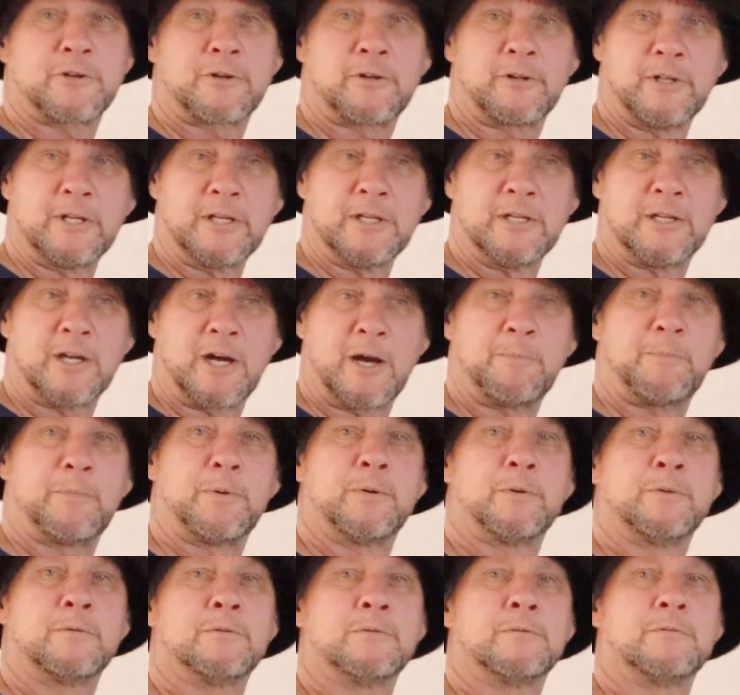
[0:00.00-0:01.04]
cleaned up
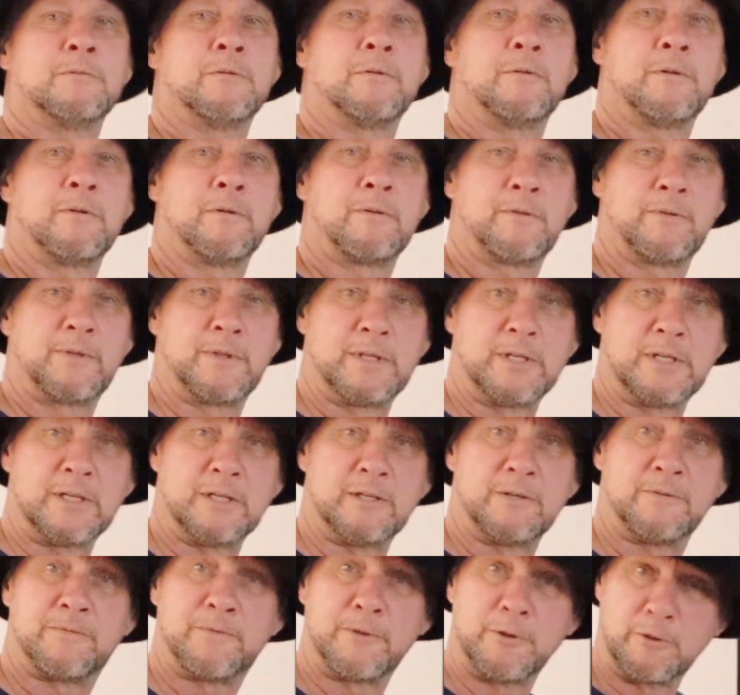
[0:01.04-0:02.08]

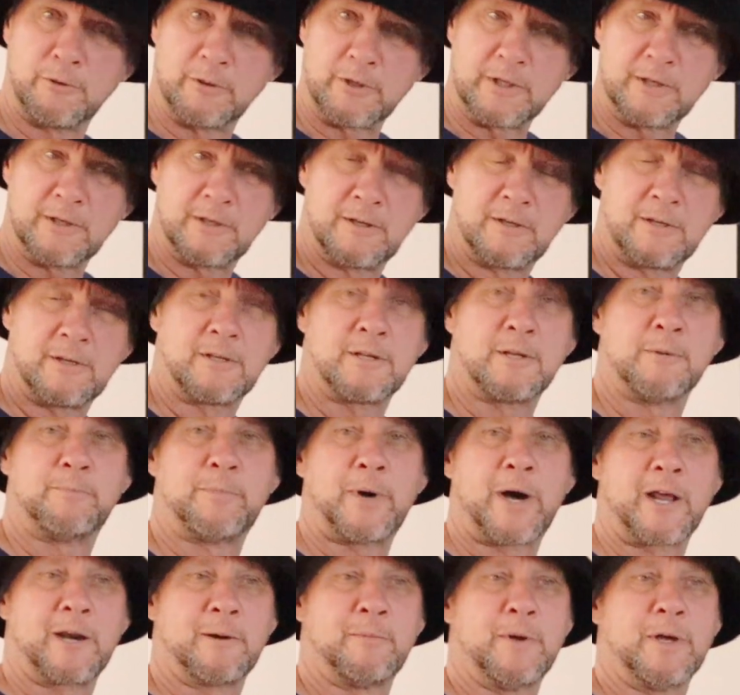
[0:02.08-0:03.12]
the fueling, the
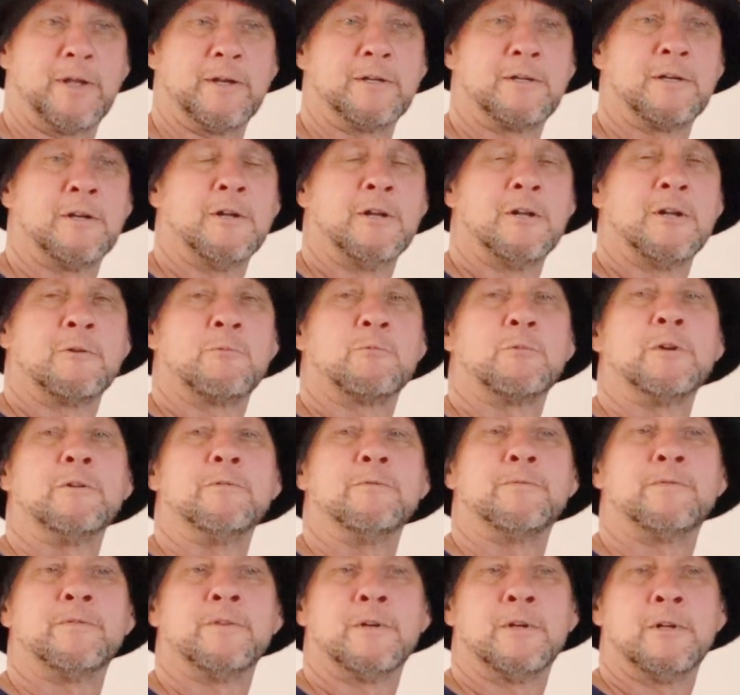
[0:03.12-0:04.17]
bottom end.
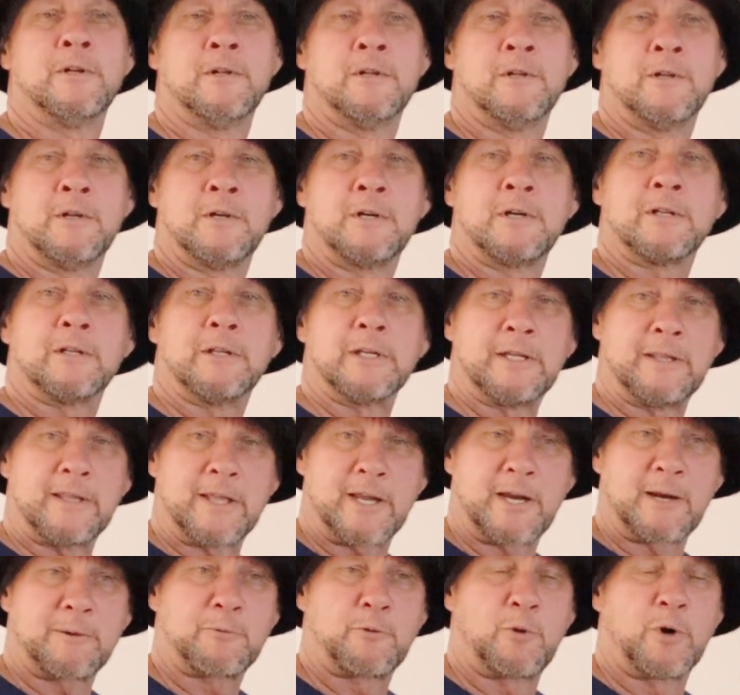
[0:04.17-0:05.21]
We've leaned
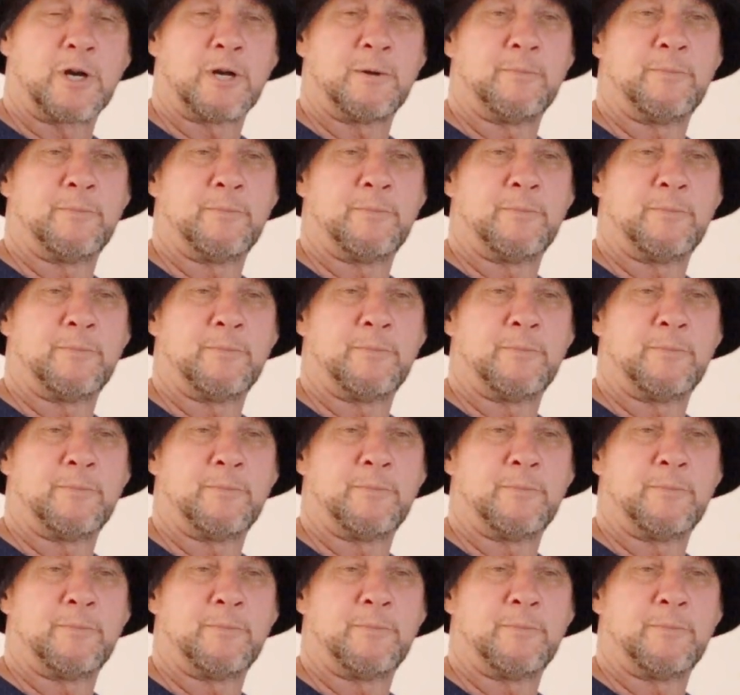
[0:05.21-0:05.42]
that up quite a